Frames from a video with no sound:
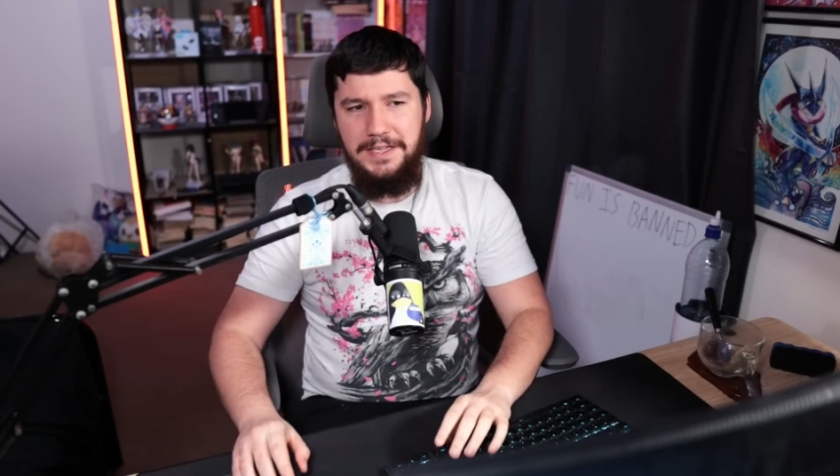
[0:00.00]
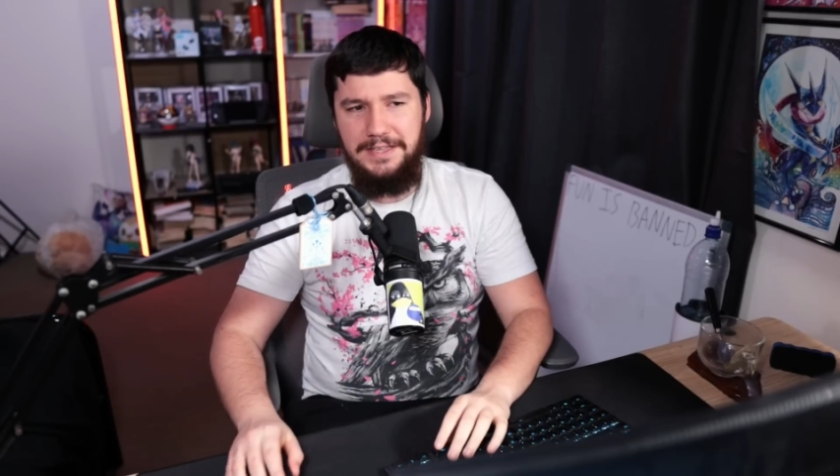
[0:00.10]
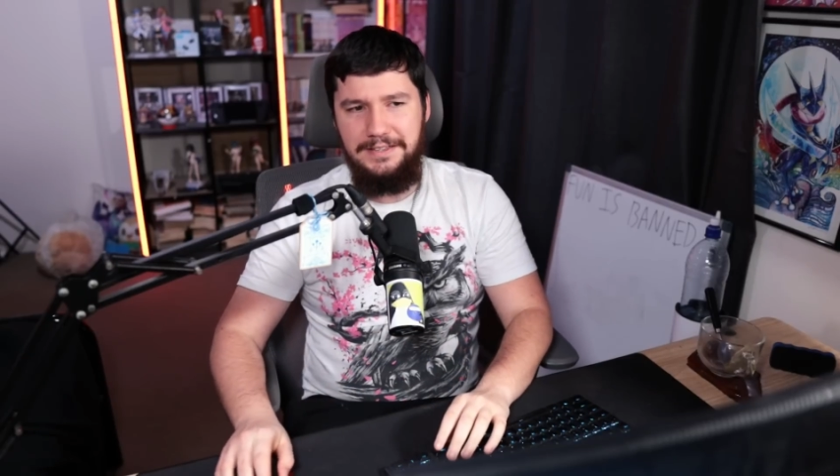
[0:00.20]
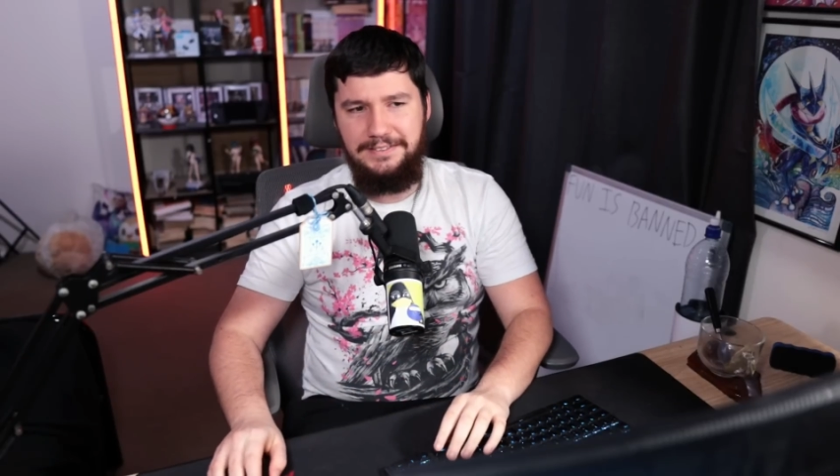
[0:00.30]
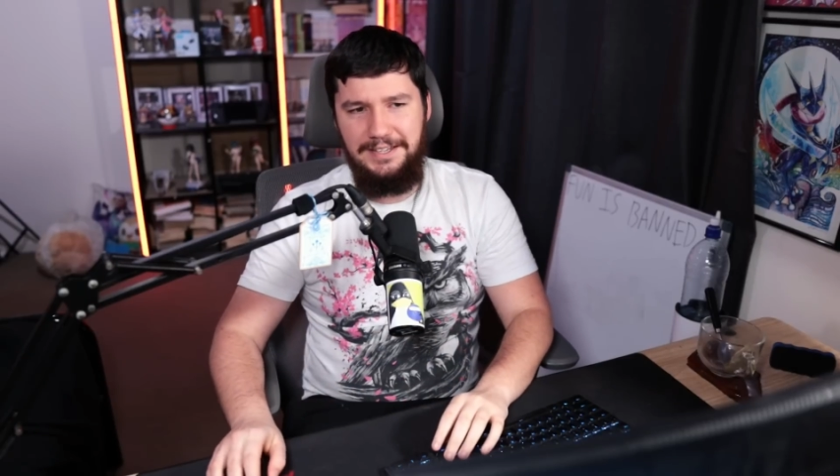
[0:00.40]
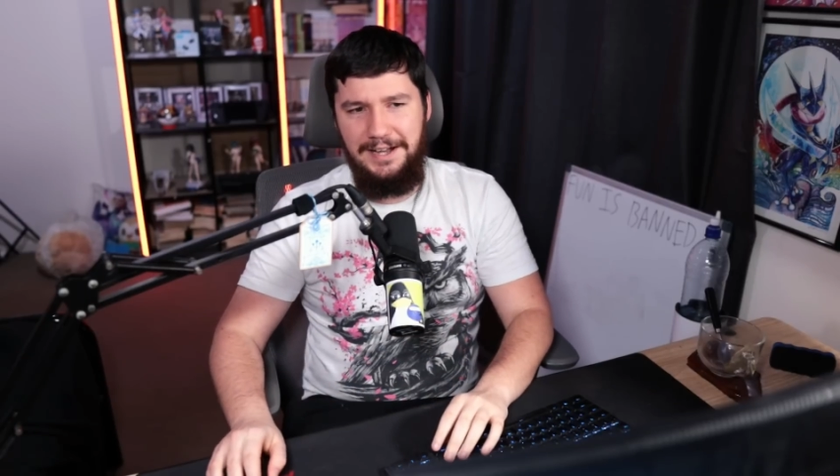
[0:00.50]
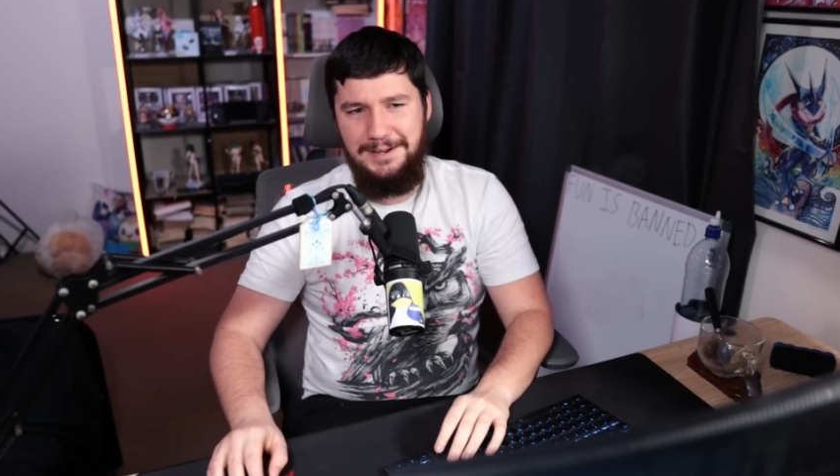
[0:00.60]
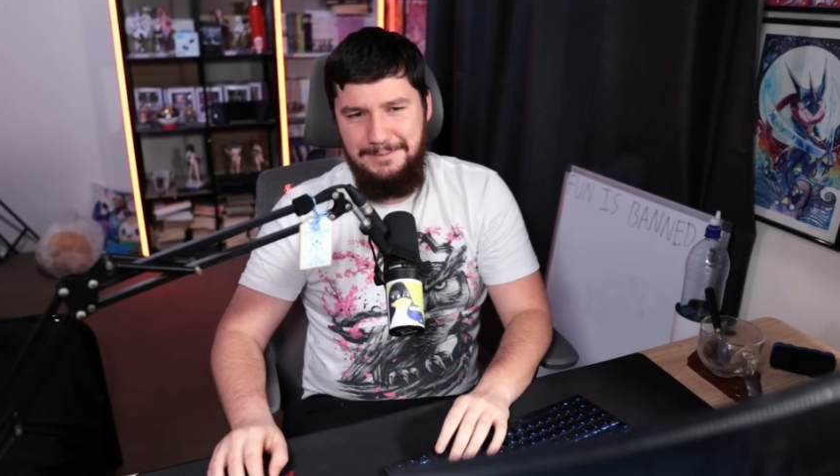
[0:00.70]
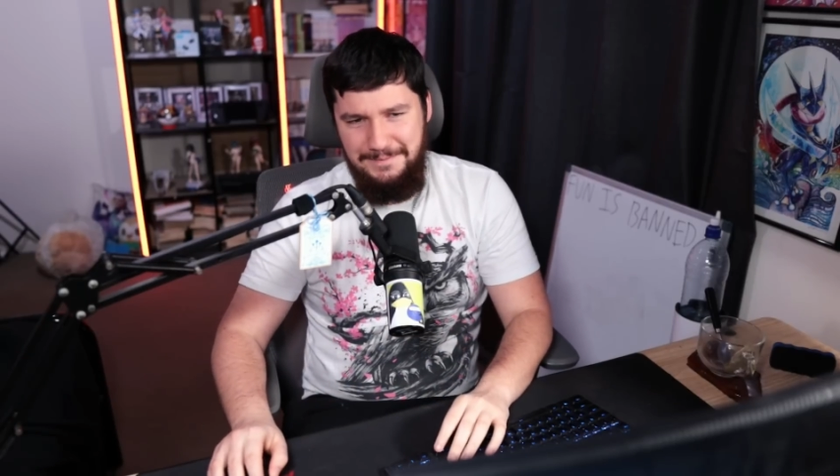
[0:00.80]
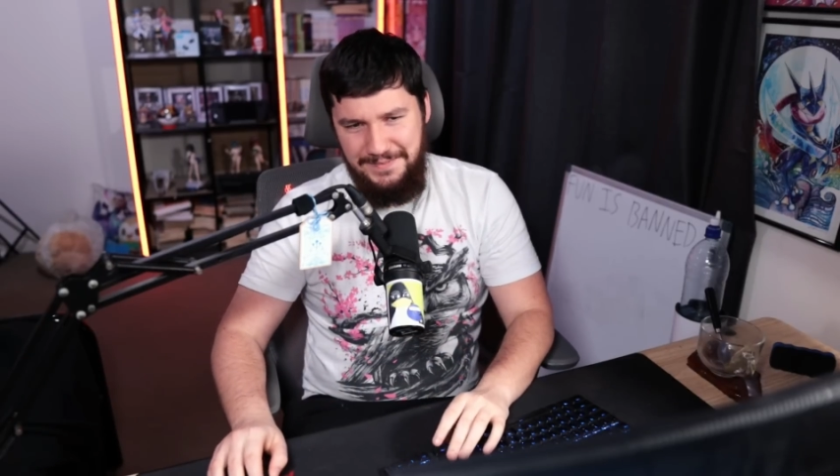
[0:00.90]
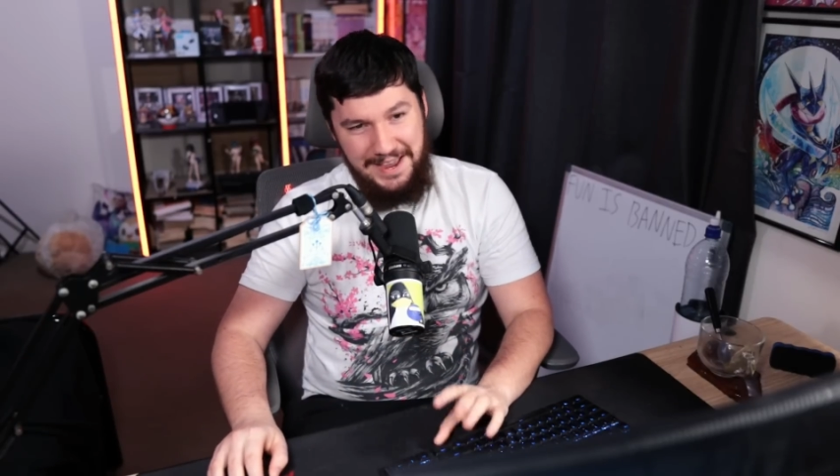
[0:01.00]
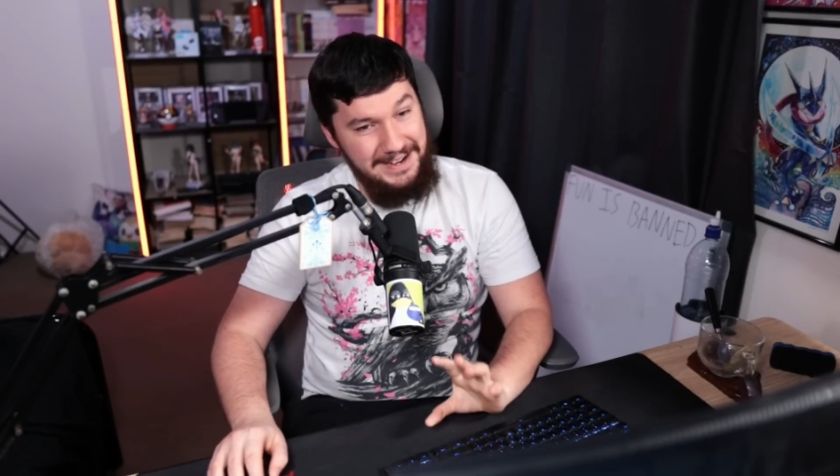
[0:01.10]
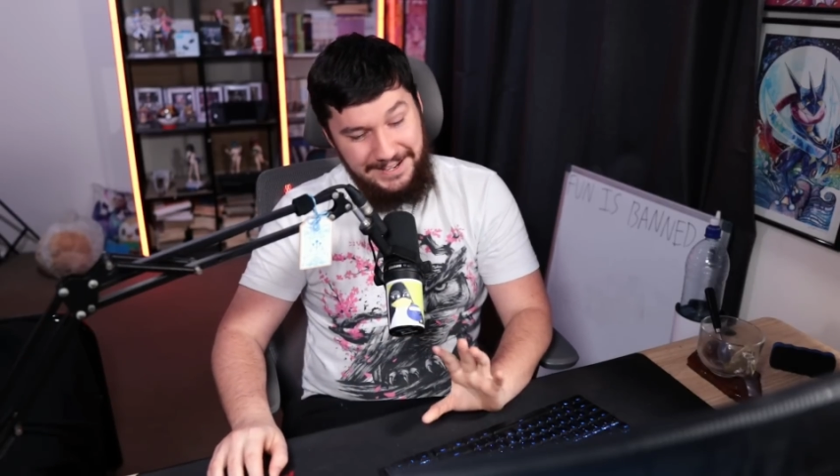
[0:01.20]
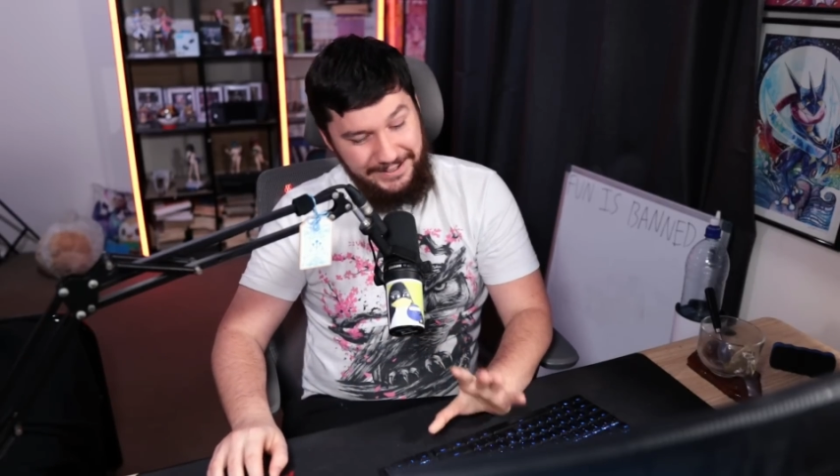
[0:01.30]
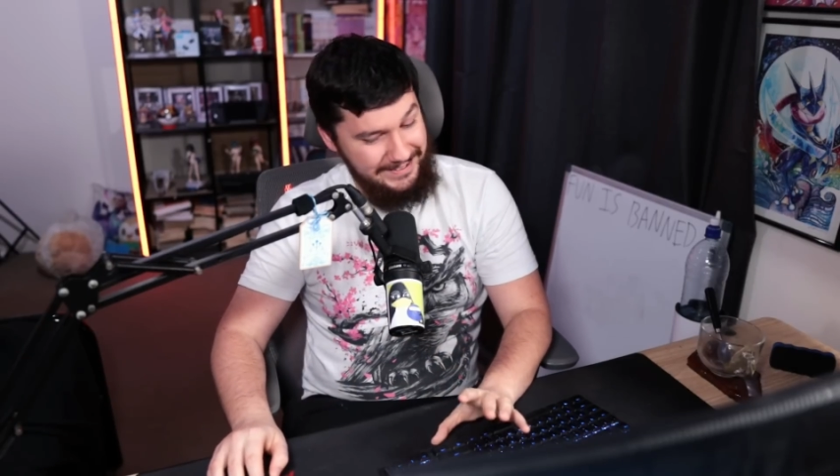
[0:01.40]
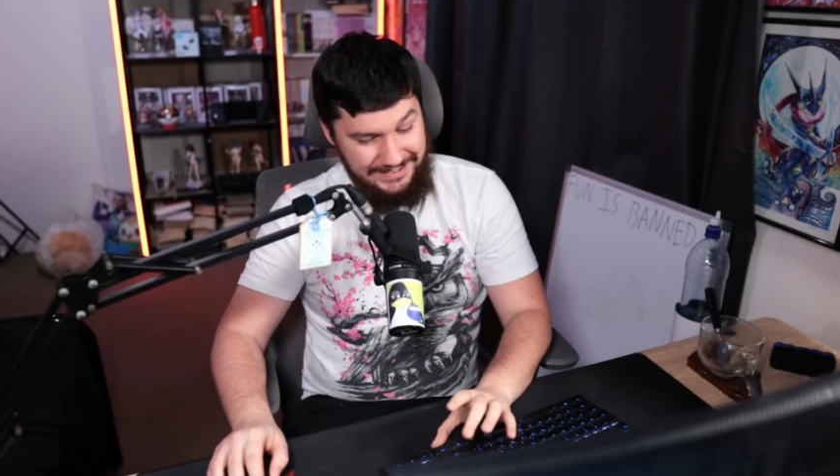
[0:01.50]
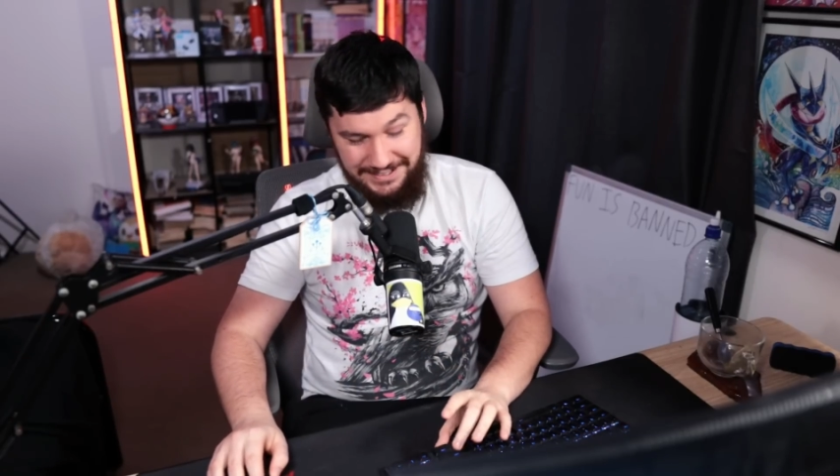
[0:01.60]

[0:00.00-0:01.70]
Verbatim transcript: is, um, and he